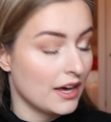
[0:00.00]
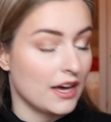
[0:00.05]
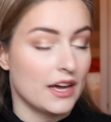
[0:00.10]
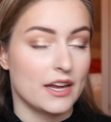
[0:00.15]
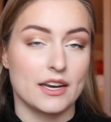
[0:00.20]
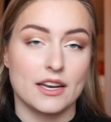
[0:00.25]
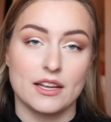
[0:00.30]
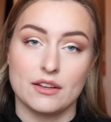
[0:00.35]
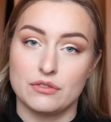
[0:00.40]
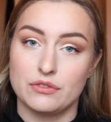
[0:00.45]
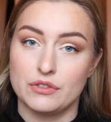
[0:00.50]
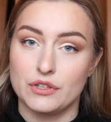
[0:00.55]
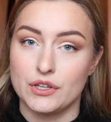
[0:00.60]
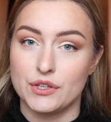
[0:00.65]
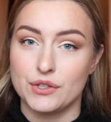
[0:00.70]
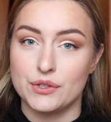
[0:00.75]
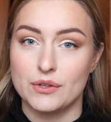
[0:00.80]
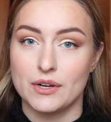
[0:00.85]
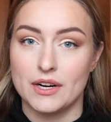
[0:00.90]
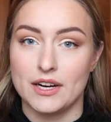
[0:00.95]
And if
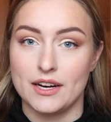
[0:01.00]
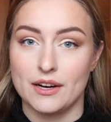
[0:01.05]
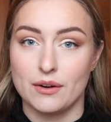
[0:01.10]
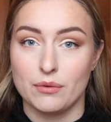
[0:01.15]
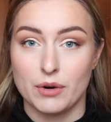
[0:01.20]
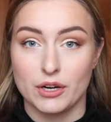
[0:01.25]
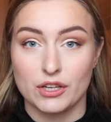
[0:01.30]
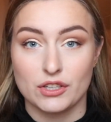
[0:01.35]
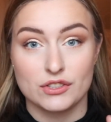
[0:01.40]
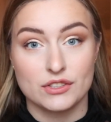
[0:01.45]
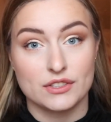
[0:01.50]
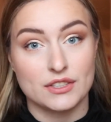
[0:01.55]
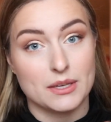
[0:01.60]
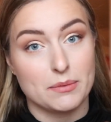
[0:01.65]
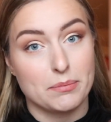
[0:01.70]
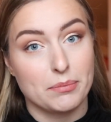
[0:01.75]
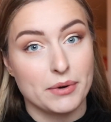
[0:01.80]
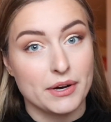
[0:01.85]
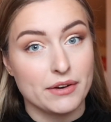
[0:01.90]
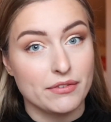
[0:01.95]
you watched the
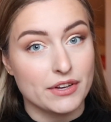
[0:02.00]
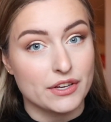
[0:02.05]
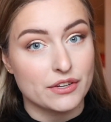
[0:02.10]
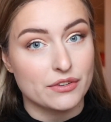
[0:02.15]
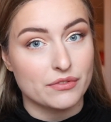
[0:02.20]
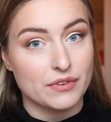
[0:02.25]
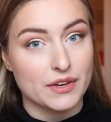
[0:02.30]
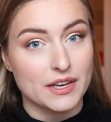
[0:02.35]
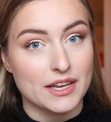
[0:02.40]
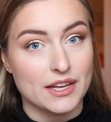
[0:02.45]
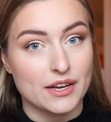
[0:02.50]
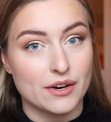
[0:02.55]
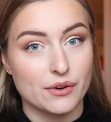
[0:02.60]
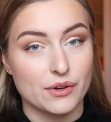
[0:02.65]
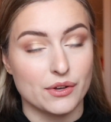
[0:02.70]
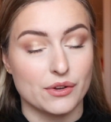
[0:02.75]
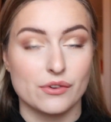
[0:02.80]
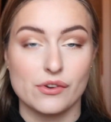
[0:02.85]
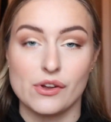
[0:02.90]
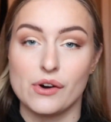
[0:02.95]
previous video,
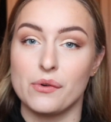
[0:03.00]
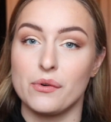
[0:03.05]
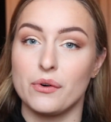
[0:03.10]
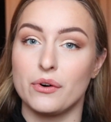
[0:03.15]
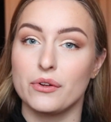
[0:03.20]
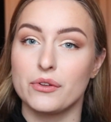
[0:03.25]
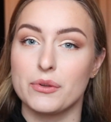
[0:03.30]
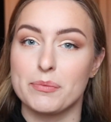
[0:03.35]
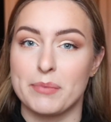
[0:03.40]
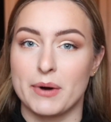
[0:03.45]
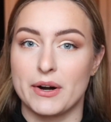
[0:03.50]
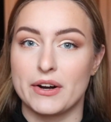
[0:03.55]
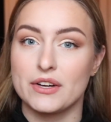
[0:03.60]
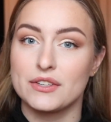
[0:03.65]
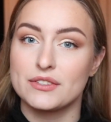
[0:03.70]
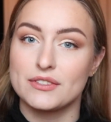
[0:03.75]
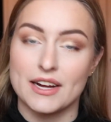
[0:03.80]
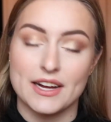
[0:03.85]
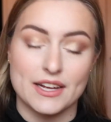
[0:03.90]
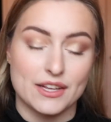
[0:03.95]
you know all the
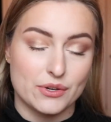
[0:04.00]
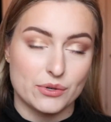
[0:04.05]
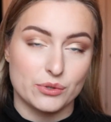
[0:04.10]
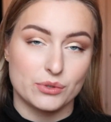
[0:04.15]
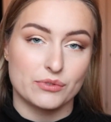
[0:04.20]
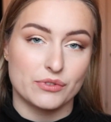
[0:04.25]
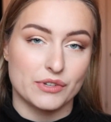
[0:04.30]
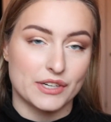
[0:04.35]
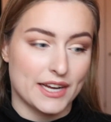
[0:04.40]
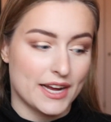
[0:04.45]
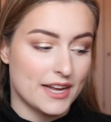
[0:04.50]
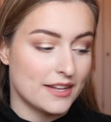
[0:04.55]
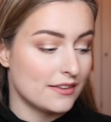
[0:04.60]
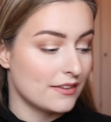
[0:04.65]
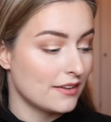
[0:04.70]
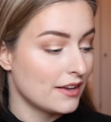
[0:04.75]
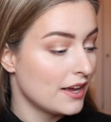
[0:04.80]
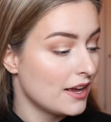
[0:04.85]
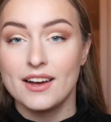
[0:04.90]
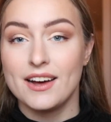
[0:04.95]
products I used for
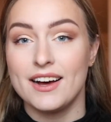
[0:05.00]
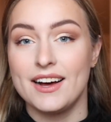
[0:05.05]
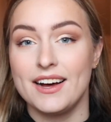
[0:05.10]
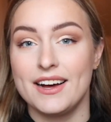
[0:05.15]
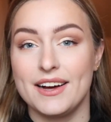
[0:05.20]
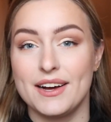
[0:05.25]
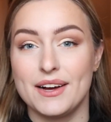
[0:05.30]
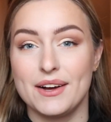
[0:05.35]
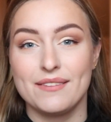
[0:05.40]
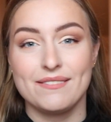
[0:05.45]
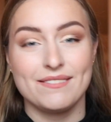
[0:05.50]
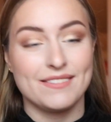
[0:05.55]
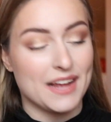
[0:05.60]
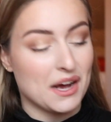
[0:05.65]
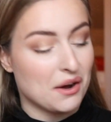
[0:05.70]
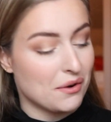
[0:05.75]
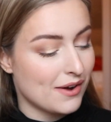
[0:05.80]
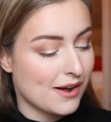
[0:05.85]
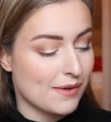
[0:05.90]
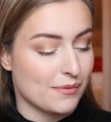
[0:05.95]
that.
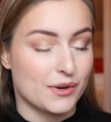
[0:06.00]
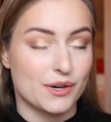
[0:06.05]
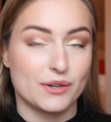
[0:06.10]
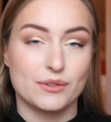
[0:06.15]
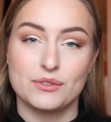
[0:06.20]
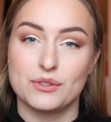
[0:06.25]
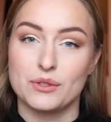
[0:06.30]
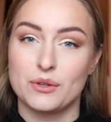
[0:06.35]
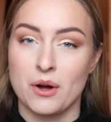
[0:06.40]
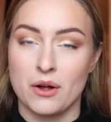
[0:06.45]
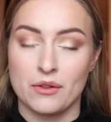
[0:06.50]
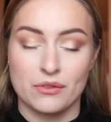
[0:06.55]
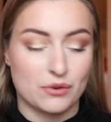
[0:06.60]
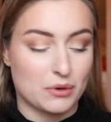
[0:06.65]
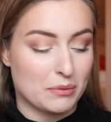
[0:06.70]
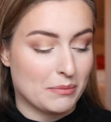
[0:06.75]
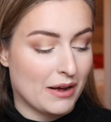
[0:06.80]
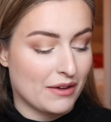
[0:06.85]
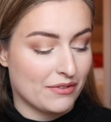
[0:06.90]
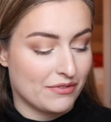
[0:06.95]
Now I'm going to
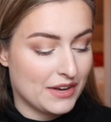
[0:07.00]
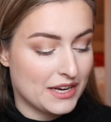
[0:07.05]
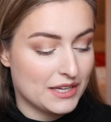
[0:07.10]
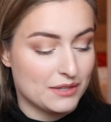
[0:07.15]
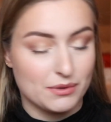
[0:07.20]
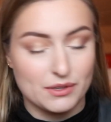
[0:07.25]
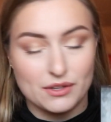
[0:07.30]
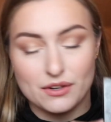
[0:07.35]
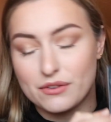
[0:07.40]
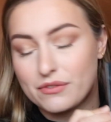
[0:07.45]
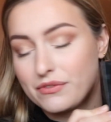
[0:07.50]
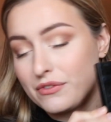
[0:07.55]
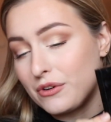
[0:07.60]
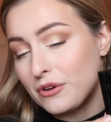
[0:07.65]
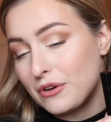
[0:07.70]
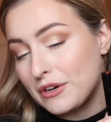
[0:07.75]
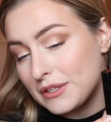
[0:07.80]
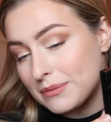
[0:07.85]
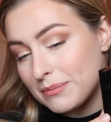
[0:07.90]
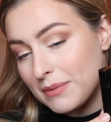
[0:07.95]
contour my face with, of
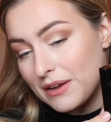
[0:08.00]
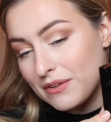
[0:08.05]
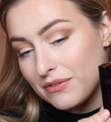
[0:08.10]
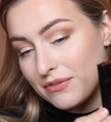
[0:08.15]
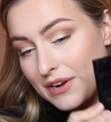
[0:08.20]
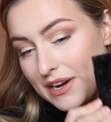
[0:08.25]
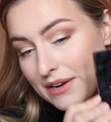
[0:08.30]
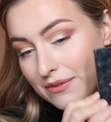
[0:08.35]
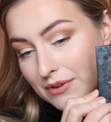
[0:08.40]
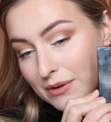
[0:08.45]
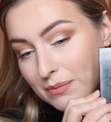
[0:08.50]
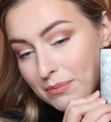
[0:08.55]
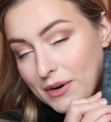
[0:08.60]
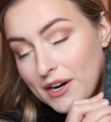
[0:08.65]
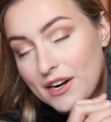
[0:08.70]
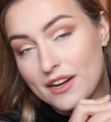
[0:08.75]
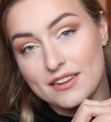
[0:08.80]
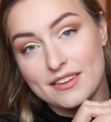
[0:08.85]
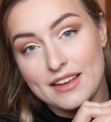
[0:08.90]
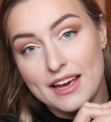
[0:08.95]
course, my favorite
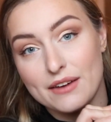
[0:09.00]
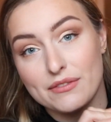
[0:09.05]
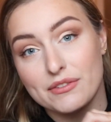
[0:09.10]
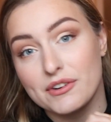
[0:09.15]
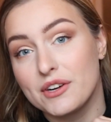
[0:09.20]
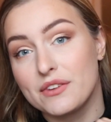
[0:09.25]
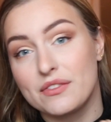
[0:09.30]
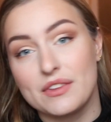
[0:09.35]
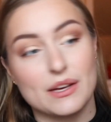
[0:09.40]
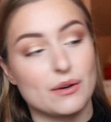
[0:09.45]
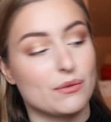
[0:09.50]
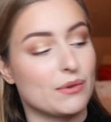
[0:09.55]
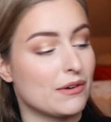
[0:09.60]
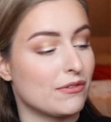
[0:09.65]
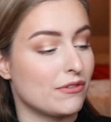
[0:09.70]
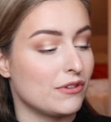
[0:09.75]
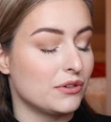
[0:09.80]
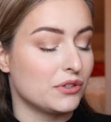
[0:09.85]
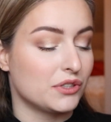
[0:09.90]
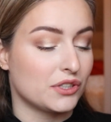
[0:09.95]
product ever, the
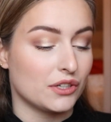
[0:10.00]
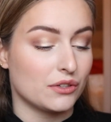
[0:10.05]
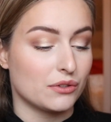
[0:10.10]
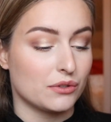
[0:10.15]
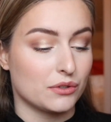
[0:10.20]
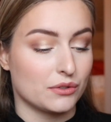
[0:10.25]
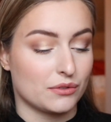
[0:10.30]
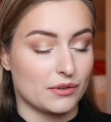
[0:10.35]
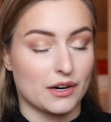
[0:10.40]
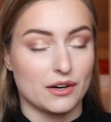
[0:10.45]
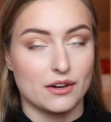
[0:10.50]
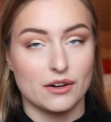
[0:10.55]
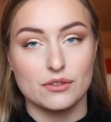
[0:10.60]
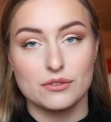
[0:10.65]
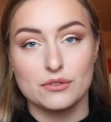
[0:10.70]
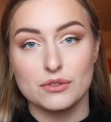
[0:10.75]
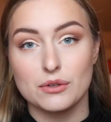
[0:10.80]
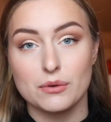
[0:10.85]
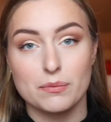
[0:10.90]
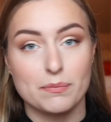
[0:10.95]
Revolution Ultra
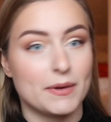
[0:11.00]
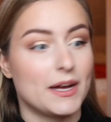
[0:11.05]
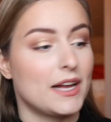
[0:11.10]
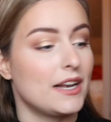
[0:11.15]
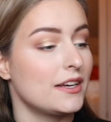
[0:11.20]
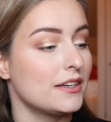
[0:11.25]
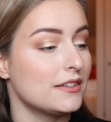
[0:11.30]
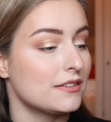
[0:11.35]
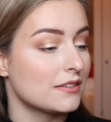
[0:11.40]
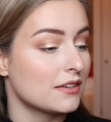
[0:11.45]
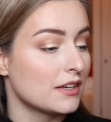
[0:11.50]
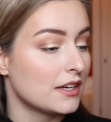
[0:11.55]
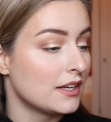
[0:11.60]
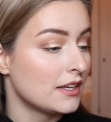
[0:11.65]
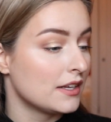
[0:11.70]
Contour Palette.